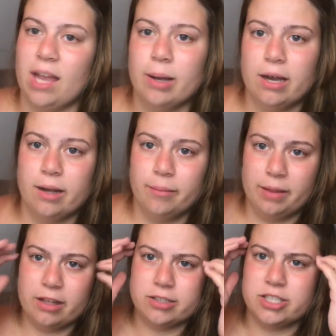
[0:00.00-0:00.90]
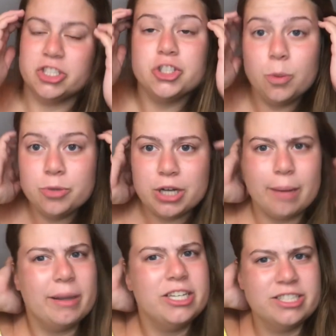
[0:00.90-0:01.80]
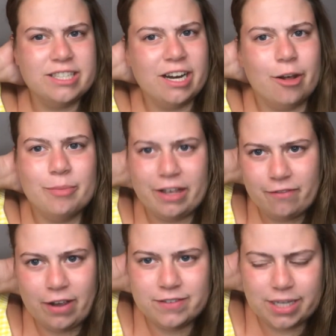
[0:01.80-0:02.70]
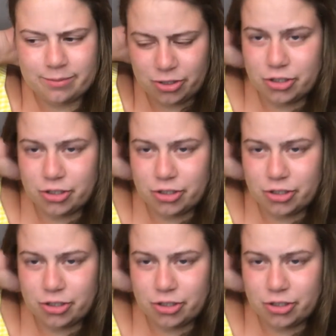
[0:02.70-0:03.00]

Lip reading: And there's this soap shop. I just said like 5 times.